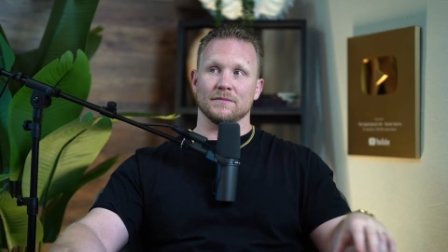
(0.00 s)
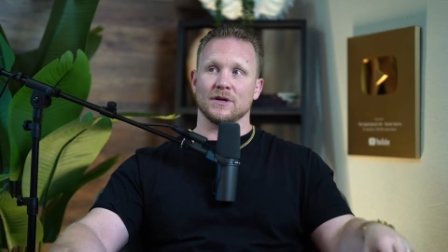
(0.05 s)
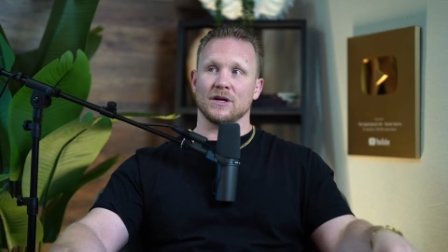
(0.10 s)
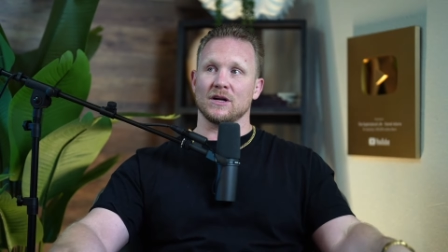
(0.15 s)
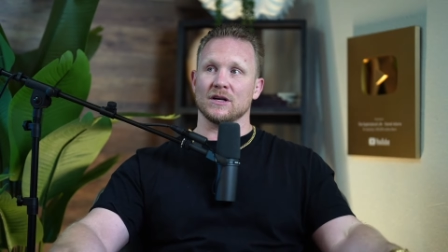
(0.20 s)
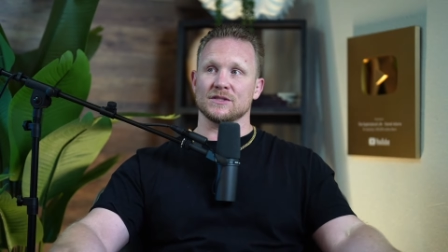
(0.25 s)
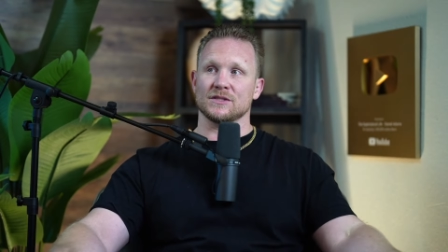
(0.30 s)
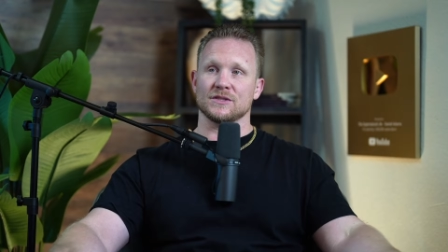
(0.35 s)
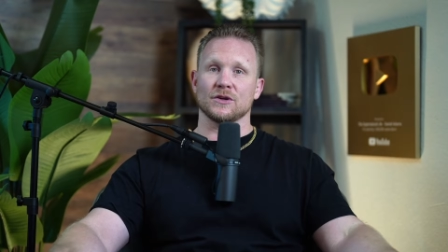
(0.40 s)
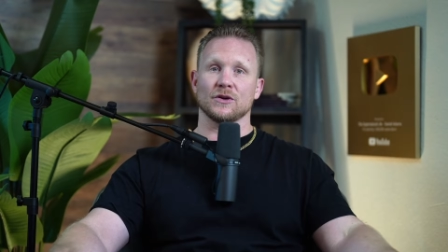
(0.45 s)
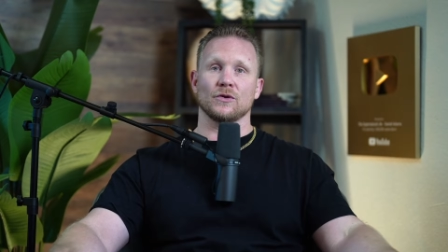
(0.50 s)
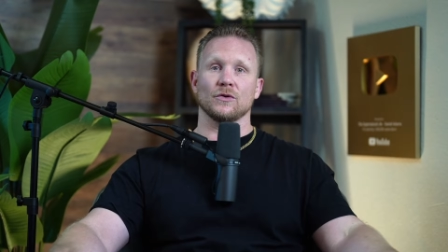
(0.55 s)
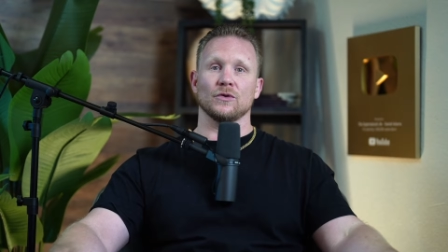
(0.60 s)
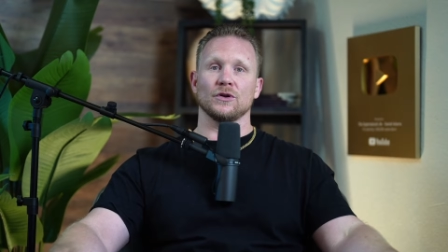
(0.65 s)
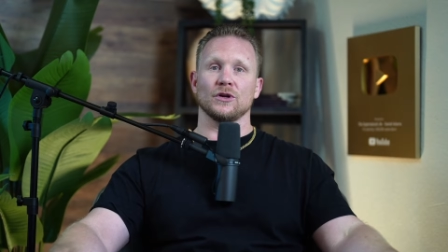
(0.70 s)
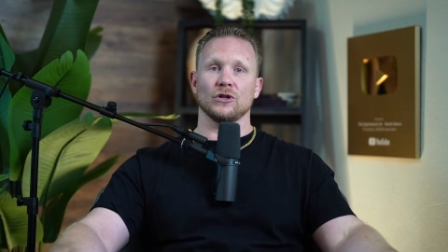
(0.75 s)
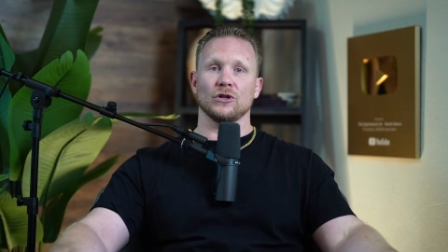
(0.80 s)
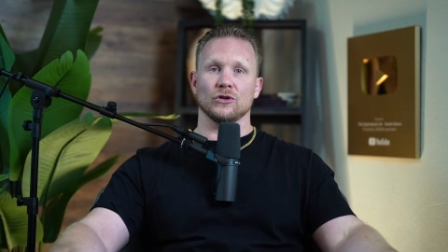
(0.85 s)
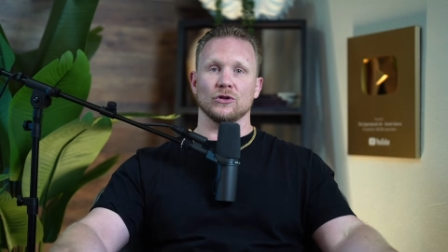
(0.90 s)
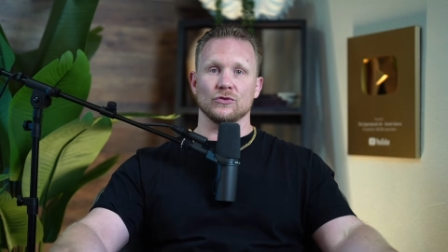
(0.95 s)
because they're
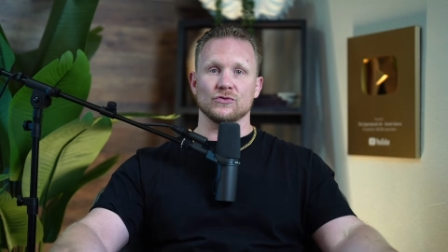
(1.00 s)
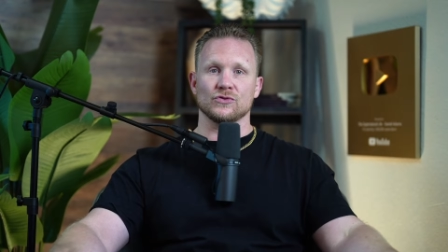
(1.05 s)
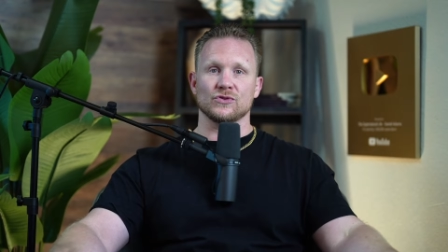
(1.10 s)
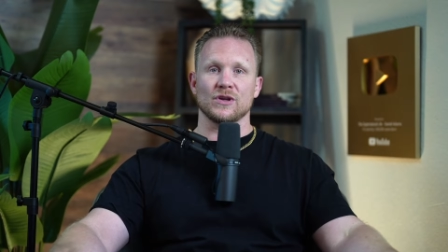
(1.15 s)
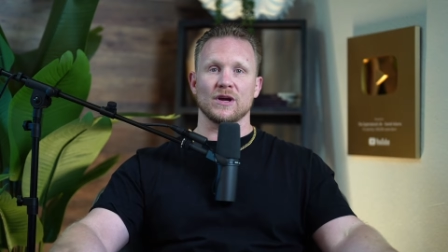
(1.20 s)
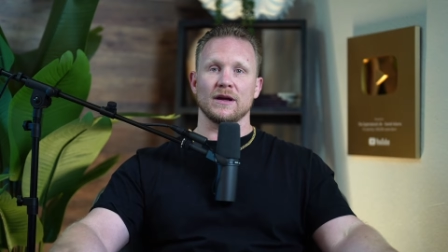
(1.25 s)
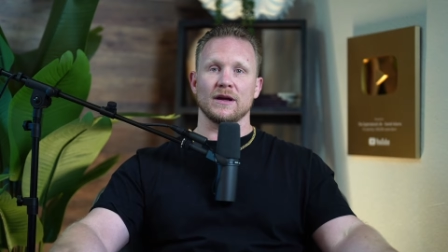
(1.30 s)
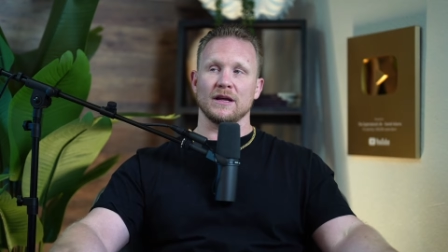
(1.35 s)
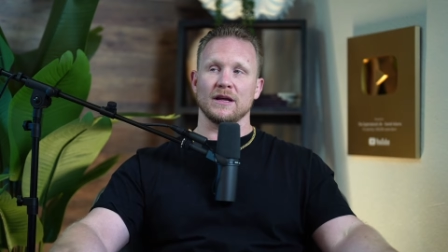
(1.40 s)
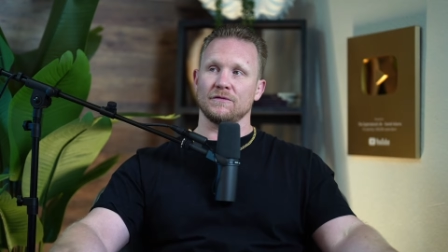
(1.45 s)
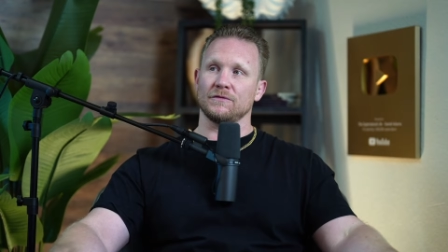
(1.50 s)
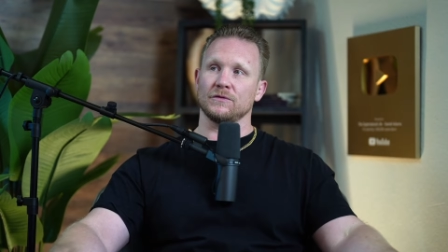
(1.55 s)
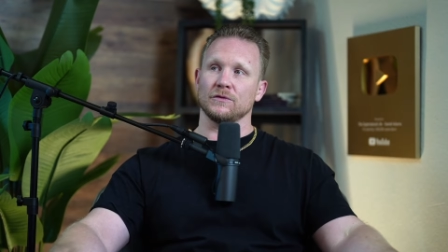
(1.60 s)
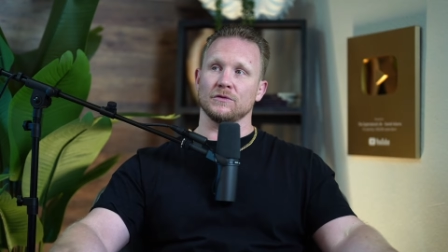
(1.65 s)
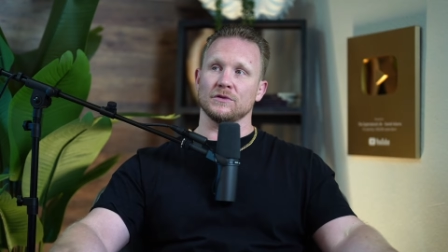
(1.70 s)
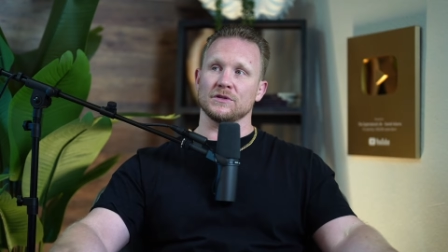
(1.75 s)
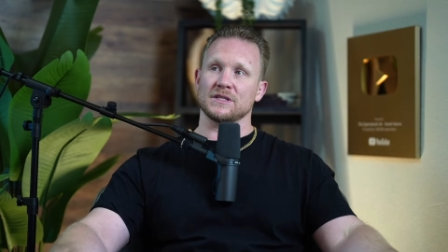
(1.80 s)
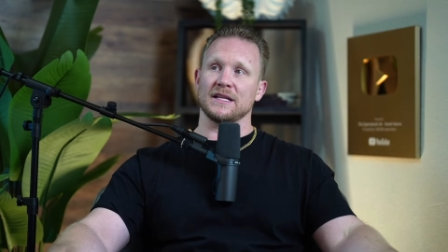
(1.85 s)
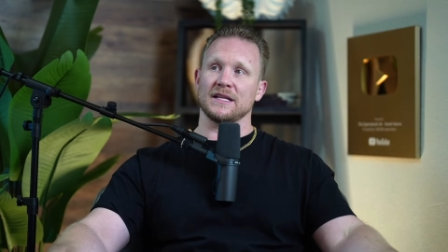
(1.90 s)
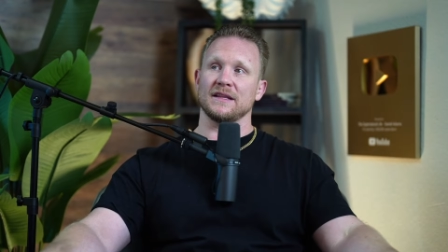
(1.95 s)
going to lose their
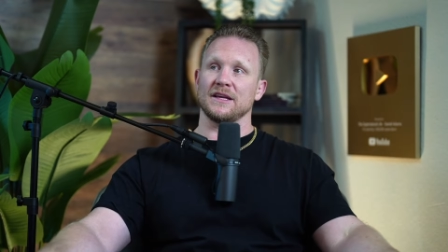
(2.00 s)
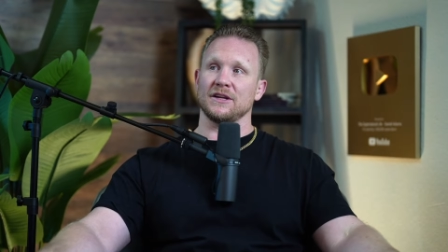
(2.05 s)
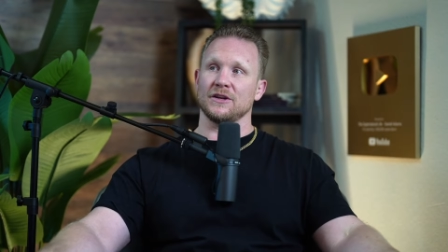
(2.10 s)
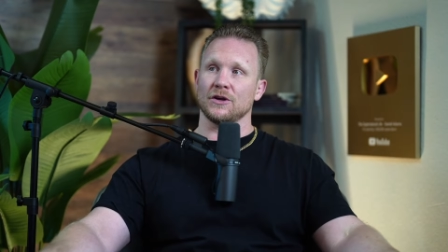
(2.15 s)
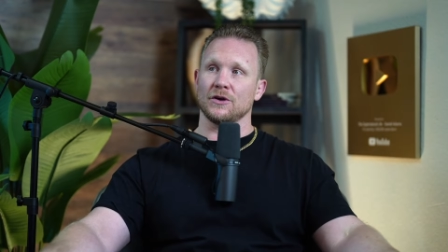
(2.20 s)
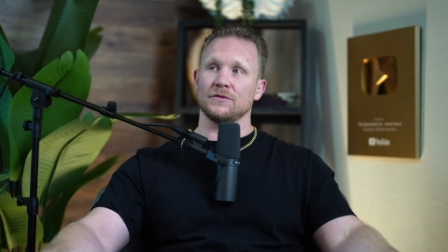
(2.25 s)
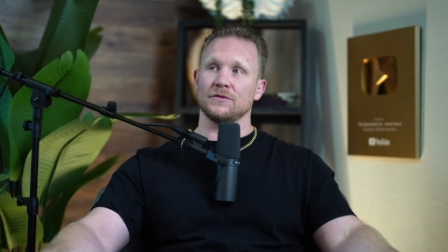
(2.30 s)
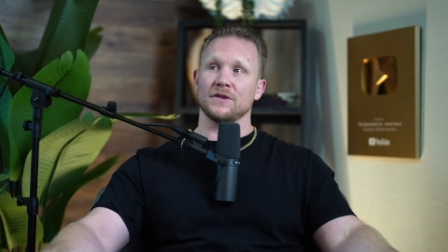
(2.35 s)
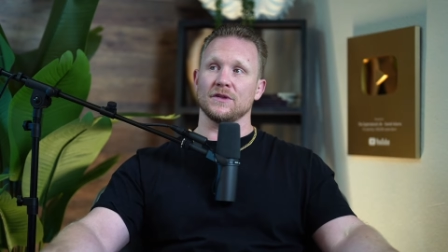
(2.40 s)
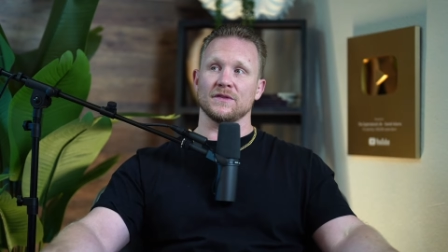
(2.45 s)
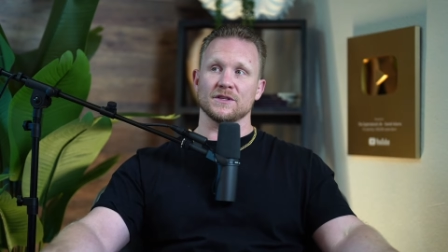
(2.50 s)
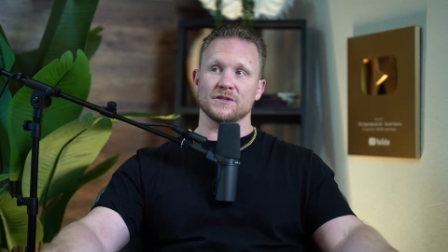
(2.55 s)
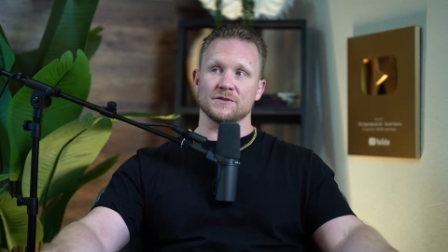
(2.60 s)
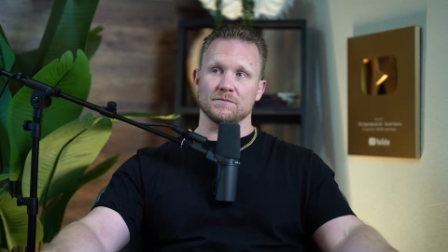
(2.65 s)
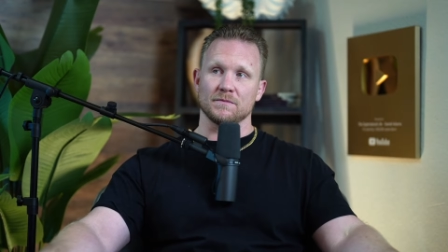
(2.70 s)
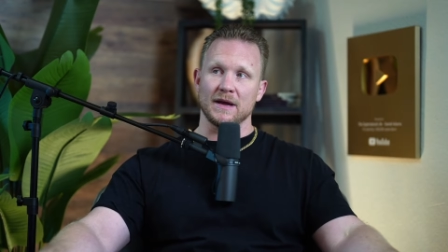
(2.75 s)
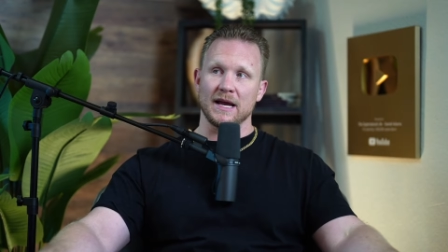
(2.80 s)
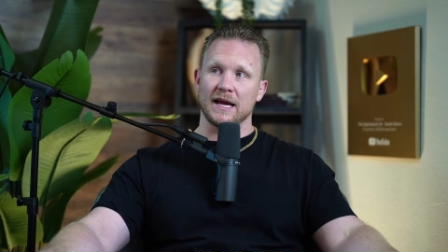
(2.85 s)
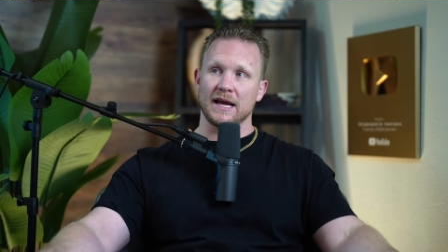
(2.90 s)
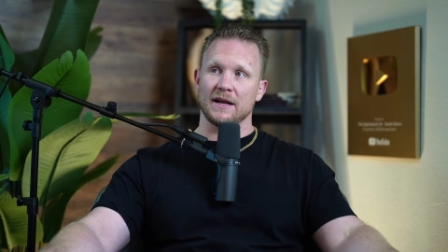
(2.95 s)
influence and they know that this
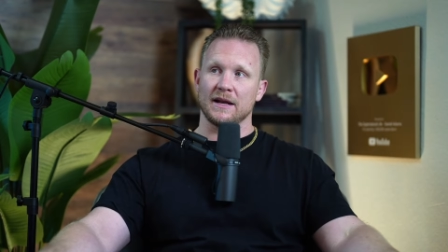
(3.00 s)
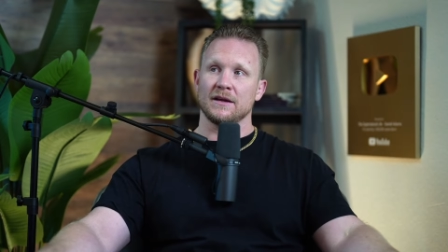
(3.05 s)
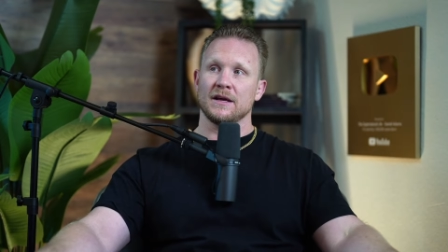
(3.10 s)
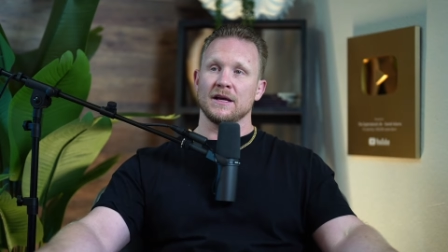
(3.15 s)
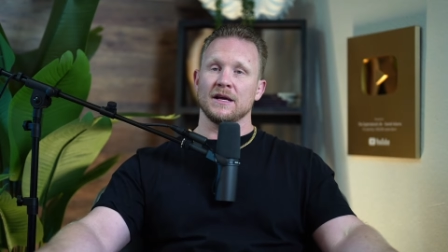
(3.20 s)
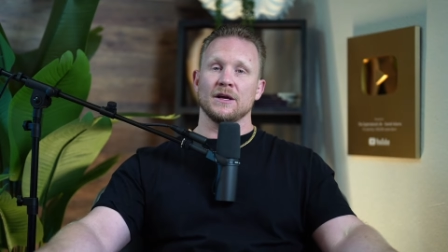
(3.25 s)
man